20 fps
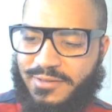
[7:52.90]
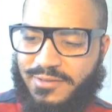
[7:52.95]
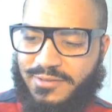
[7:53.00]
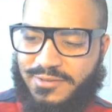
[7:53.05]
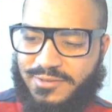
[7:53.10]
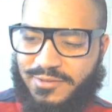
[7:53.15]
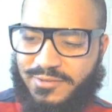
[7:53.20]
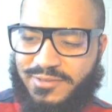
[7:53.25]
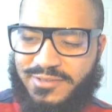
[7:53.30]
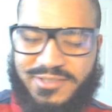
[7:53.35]

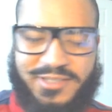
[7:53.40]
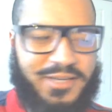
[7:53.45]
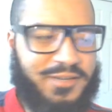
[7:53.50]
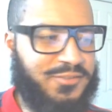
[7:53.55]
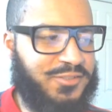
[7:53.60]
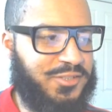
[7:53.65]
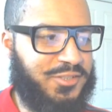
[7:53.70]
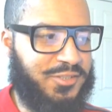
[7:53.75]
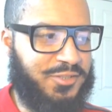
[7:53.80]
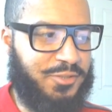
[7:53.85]
So instead
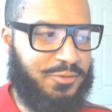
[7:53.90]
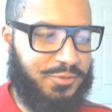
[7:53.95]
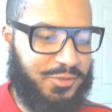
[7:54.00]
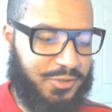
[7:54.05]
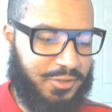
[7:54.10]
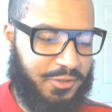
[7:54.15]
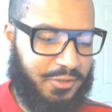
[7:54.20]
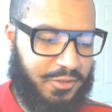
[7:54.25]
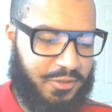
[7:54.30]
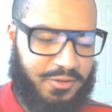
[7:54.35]
it's to
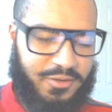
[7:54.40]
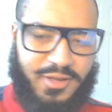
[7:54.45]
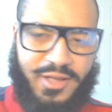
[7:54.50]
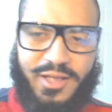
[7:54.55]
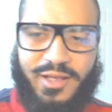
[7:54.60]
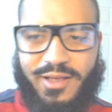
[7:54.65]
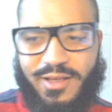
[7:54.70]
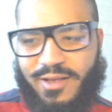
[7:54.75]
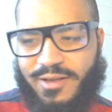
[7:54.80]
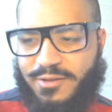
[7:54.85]
secure.
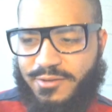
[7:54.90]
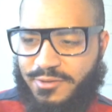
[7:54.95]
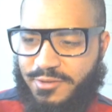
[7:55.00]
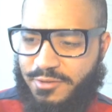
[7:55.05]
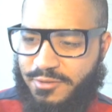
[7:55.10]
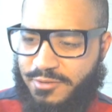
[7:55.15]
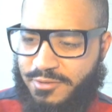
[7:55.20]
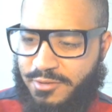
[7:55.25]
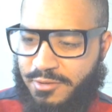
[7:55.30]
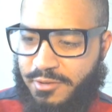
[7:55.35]
It's
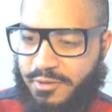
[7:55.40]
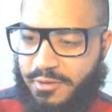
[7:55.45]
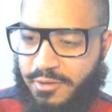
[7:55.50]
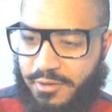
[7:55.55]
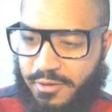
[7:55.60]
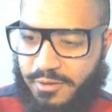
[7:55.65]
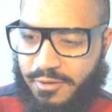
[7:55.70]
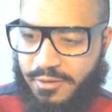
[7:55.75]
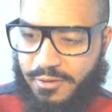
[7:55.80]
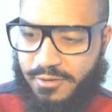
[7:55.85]
to
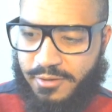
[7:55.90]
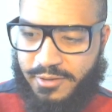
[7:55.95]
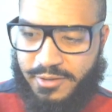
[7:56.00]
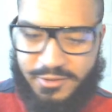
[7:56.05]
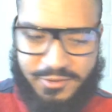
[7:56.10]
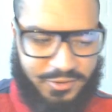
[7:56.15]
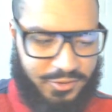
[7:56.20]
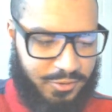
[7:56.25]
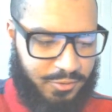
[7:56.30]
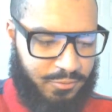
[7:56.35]
secure.
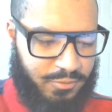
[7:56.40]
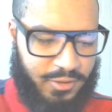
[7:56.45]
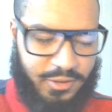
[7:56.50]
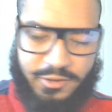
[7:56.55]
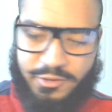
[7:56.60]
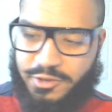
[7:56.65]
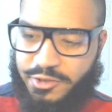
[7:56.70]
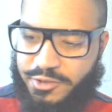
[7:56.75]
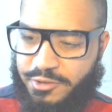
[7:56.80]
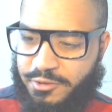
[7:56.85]
It's to
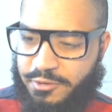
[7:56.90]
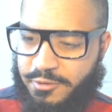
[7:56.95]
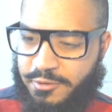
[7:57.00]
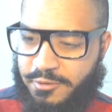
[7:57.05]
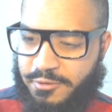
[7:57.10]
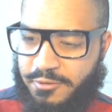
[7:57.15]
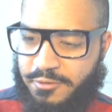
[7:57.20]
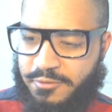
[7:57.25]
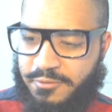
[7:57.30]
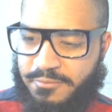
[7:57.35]

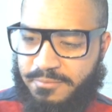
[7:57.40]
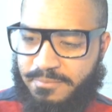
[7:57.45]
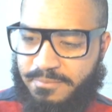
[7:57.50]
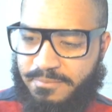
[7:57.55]
assure.